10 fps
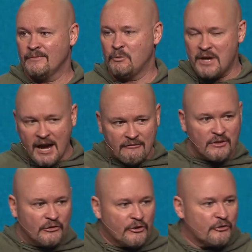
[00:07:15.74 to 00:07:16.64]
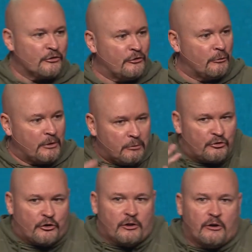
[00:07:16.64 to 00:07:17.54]
We have these issues that we
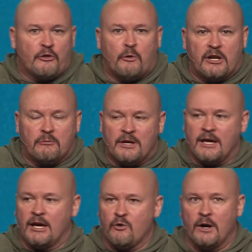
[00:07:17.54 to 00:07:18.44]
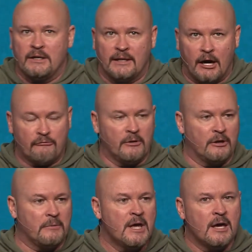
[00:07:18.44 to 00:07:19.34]
struggle under the weight, and we can't quite get out from
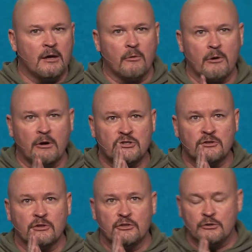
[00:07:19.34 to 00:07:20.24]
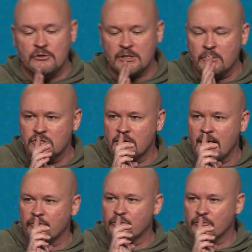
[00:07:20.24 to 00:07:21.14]
under them. And what I want you to do is I want you to
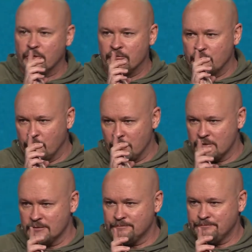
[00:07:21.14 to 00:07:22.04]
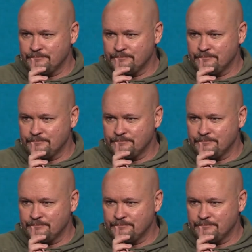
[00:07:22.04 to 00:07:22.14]
ask yourself this question.